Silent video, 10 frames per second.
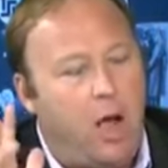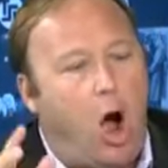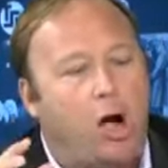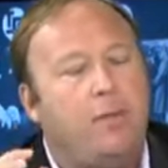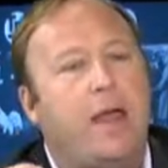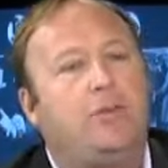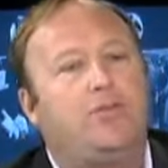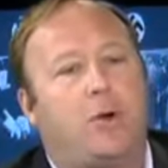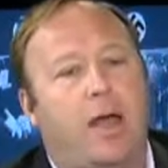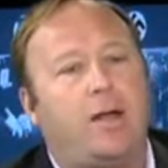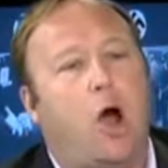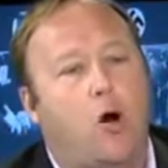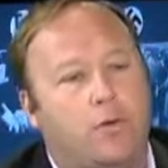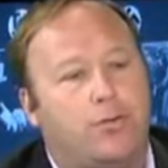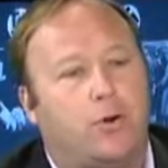Are they trying to
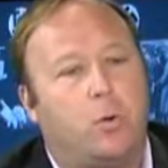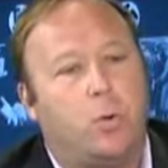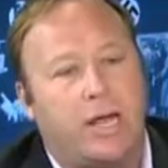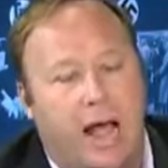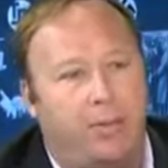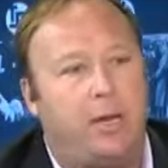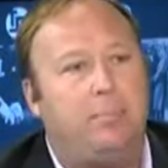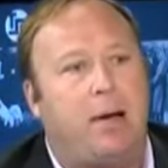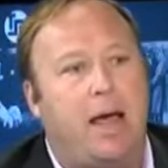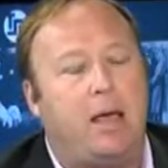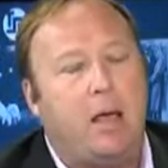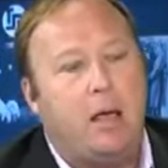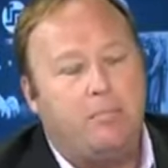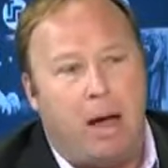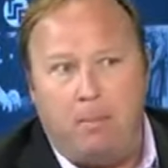overthrow reality by,
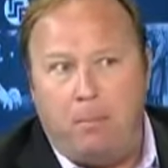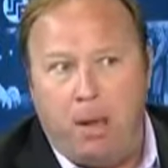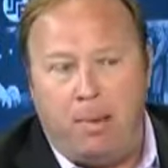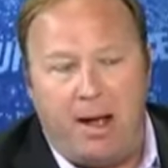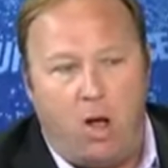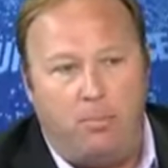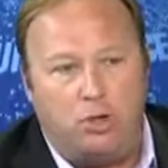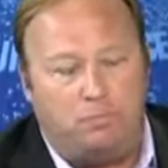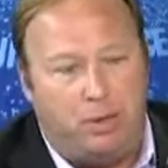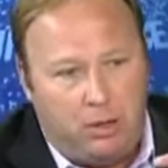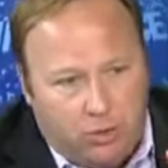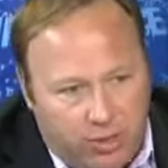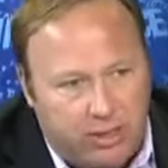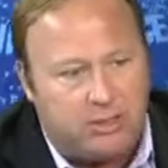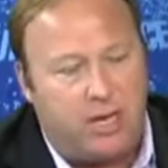by, by almost
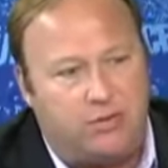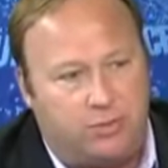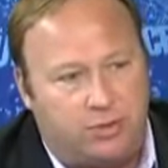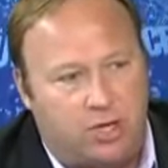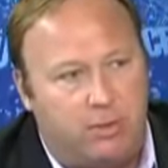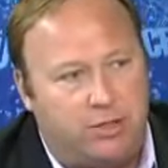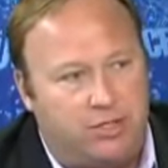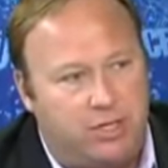polluting things with so much